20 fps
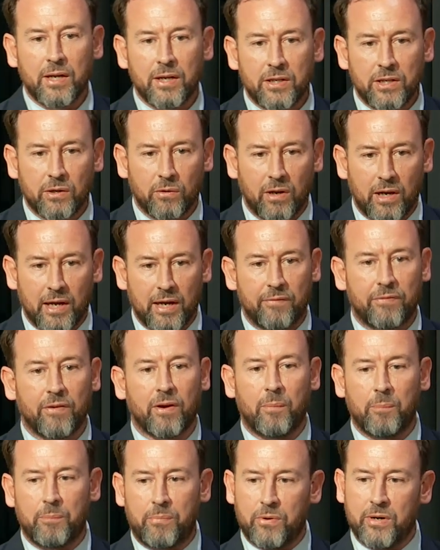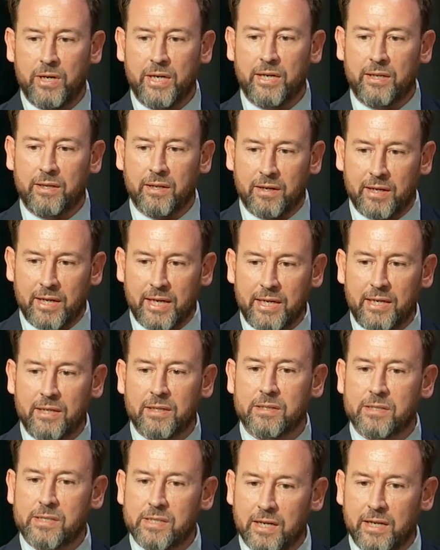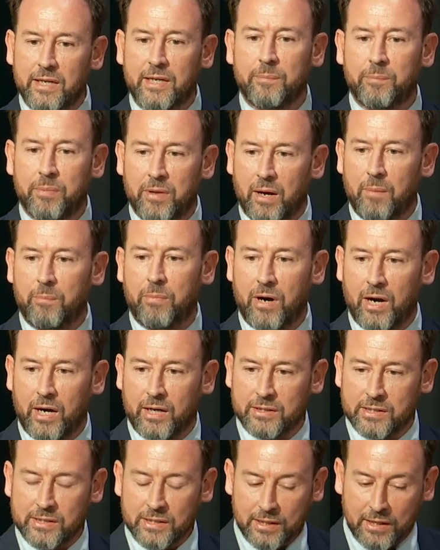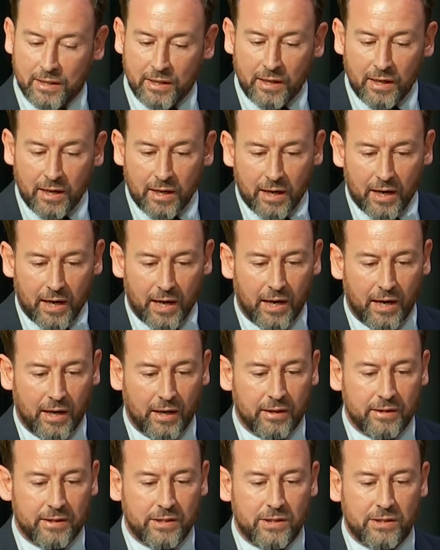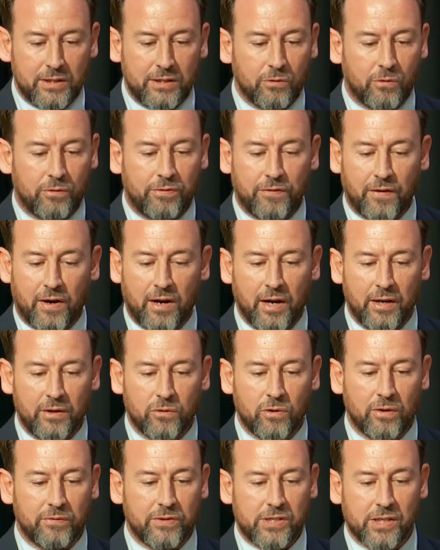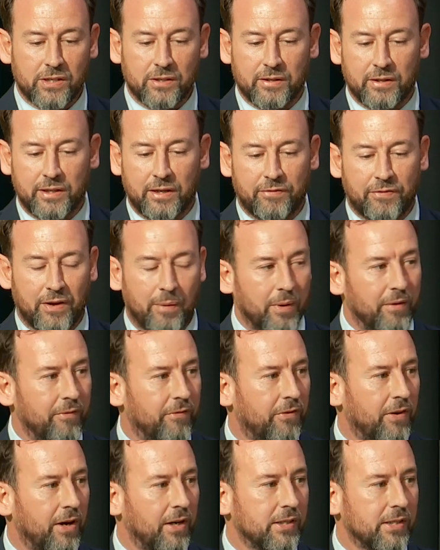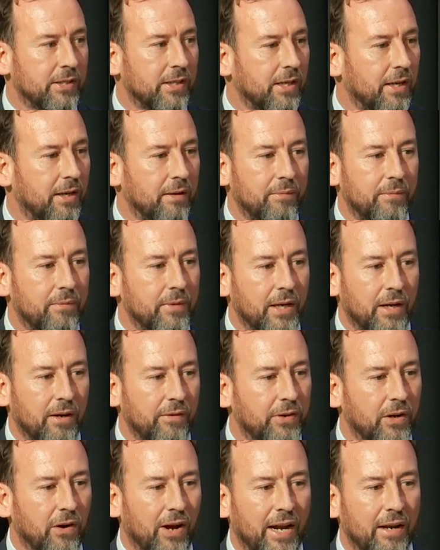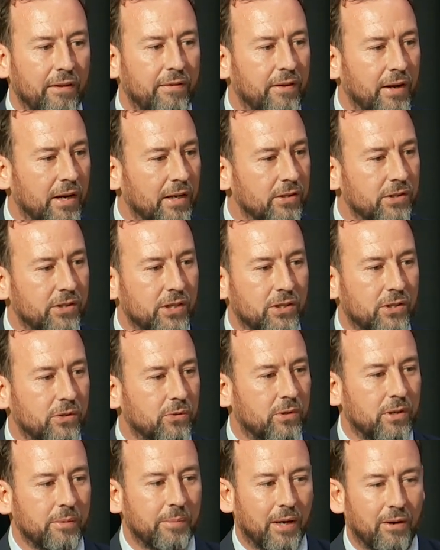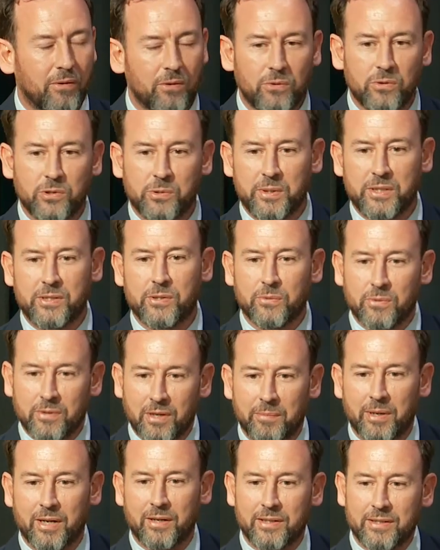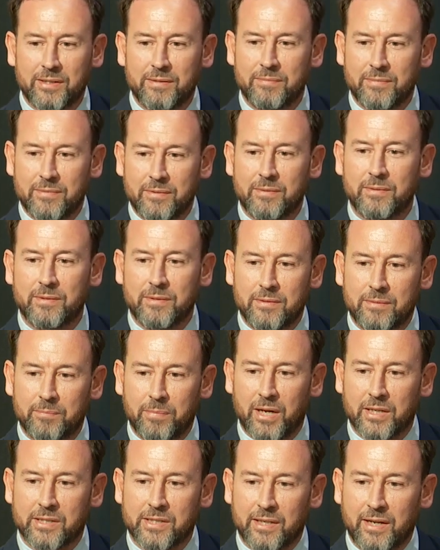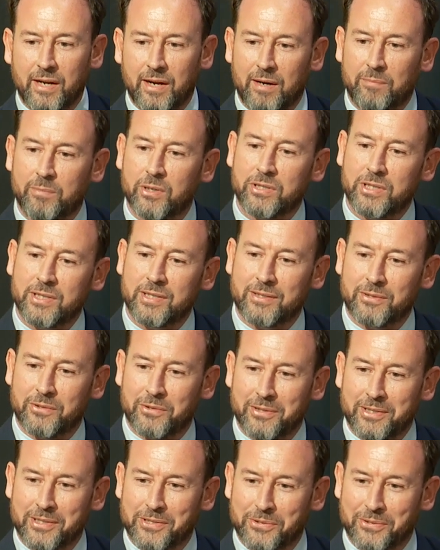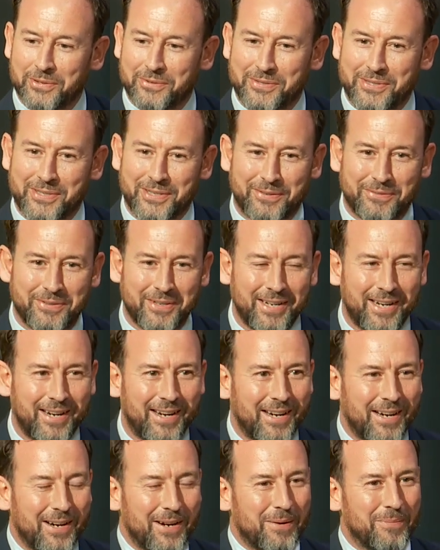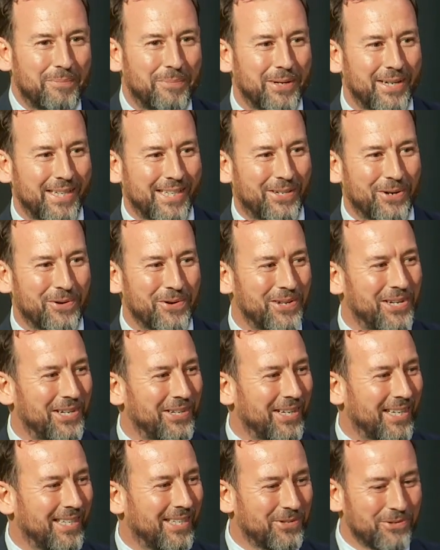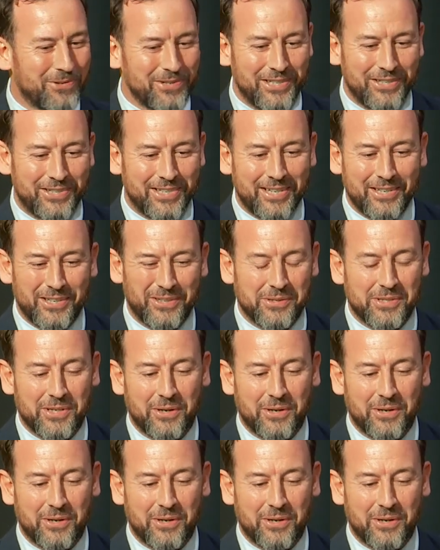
You'll live and breathe and eat and sleep that brand. And you'll find all of a sudden that your family and friends are saying, you know, if you've got anything else to talk about, all we talk about is plastic hairbrushes and all this sort of stuff. But it's all you do.